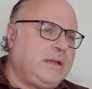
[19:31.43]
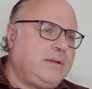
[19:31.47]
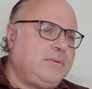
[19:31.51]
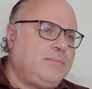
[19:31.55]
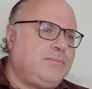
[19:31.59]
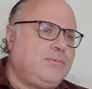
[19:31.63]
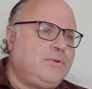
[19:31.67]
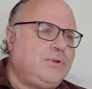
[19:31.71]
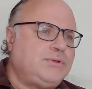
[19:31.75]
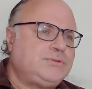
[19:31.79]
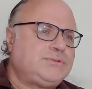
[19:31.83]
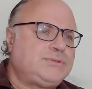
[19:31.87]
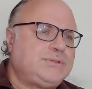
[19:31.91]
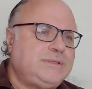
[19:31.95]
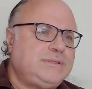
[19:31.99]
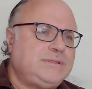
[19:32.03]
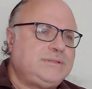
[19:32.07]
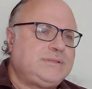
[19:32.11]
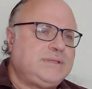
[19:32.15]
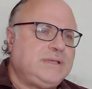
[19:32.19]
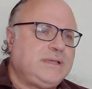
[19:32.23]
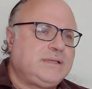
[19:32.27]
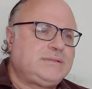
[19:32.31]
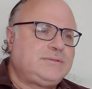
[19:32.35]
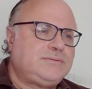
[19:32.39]
most
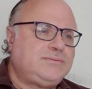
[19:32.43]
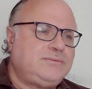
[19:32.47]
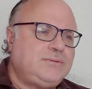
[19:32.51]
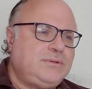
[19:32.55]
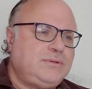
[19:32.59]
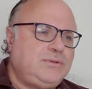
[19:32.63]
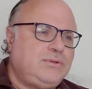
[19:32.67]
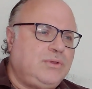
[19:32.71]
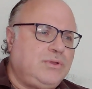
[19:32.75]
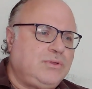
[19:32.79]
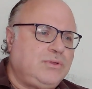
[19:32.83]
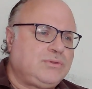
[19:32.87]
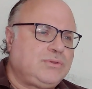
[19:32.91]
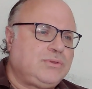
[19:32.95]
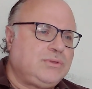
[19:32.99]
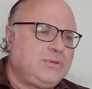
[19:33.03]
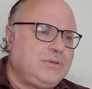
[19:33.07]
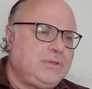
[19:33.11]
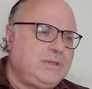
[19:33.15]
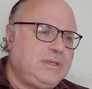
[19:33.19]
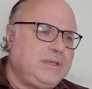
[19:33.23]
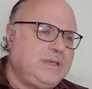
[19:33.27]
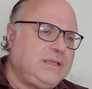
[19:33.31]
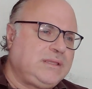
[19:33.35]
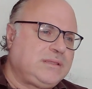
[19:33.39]
insects will not
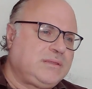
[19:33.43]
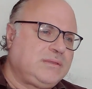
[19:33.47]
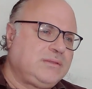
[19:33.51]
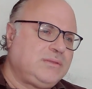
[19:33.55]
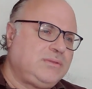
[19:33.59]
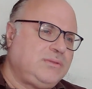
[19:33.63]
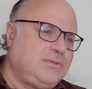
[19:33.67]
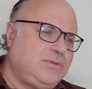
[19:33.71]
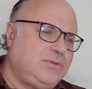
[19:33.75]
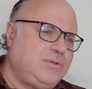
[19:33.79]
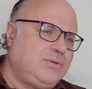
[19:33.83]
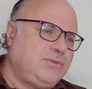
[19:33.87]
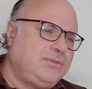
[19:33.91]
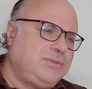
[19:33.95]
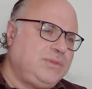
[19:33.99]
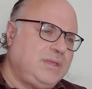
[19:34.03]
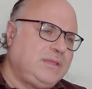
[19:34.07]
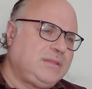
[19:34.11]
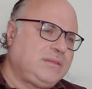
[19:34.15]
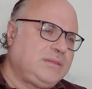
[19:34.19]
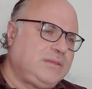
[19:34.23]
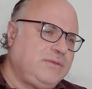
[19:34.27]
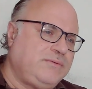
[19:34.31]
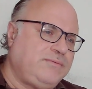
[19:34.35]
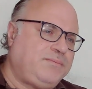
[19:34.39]
eat
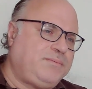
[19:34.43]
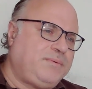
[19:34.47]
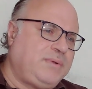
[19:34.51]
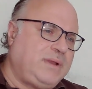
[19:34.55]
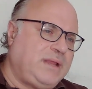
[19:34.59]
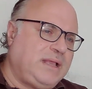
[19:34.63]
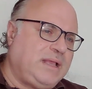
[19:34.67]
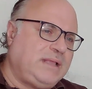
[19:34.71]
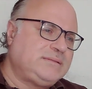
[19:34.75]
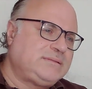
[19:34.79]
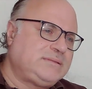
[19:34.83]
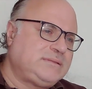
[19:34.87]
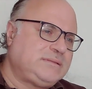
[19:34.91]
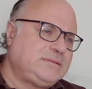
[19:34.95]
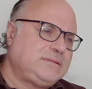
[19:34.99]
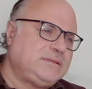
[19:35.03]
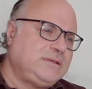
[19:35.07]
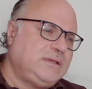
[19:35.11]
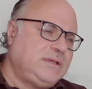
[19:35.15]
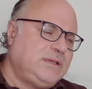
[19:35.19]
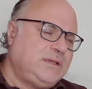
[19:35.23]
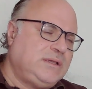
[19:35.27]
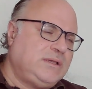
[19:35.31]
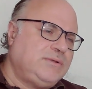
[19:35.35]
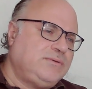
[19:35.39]
non-native plants,
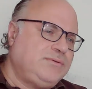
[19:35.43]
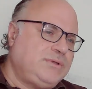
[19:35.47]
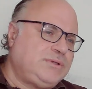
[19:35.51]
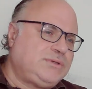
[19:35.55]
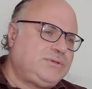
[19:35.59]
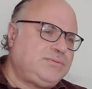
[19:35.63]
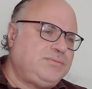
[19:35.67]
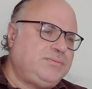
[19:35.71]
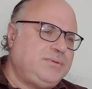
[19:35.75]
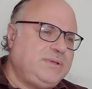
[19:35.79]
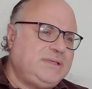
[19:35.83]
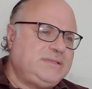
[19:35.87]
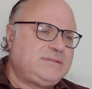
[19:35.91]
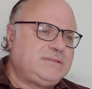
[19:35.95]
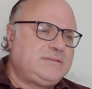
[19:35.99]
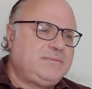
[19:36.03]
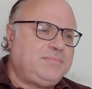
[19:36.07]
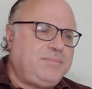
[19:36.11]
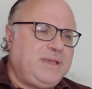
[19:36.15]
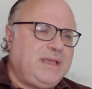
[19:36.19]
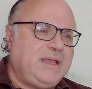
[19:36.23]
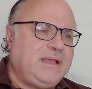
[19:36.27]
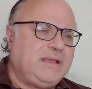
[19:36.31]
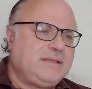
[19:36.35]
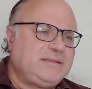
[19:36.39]
which means
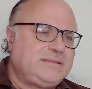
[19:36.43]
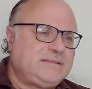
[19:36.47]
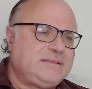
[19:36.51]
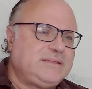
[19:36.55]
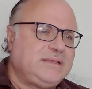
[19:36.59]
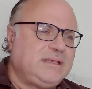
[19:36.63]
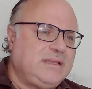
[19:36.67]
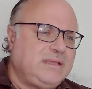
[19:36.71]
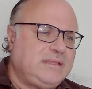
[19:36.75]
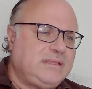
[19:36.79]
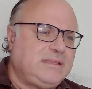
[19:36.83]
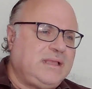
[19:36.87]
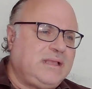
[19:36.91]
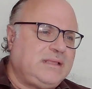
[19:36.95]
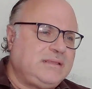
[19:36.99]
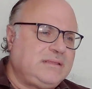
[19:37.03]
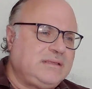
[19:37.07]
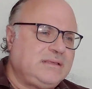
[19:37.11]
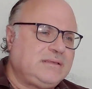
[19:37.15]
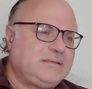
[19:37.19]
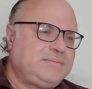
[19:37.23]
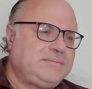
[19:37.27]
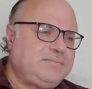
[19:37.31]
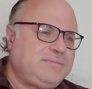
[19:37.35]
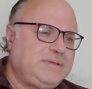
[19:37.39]
birds and
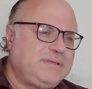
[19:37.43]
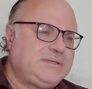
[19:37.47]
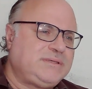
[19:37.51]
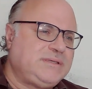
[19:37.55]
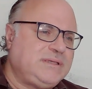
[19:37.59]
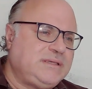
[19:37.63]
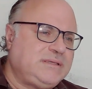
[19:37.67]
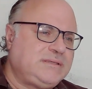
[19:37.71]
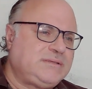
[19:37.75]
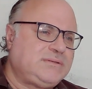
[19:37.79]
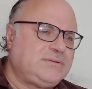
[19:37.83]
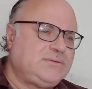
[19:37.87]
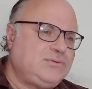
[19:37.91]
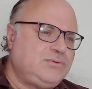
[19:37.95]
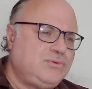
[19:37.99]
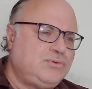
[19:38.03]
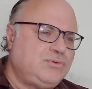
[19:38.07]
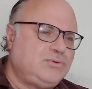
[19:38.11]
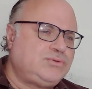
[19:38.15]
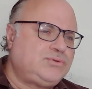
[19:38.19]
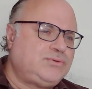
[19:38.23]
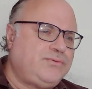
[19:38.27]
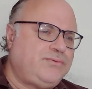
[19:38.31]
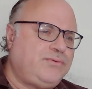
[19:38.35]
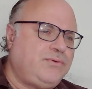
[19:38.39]
other species
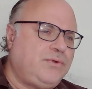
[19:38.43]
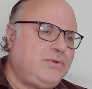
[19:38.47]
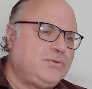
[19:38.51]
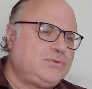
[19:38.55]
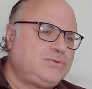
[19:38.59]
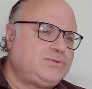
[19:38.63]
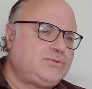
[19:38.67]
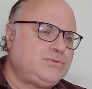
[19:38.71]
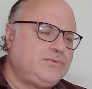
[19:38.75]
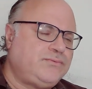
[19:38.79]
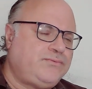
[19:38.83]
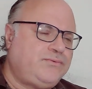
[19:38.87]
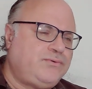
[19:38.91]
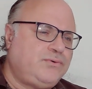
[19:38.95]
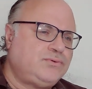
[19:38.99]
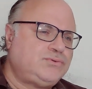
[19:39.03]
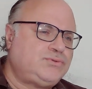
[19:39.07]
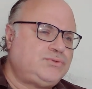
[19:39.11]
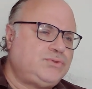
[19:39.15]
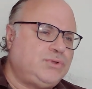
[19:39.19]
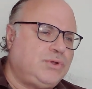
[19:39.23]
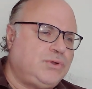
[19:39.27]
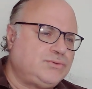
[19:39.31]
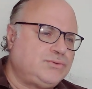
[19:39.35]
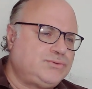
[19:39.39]
lose food
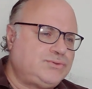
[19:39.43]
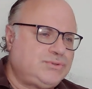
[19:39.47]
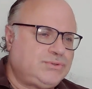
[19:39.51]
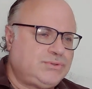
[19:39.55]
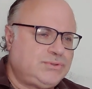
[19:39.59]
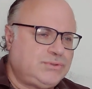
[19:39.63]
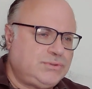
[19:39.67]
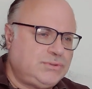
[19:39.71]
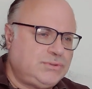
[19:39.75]
source.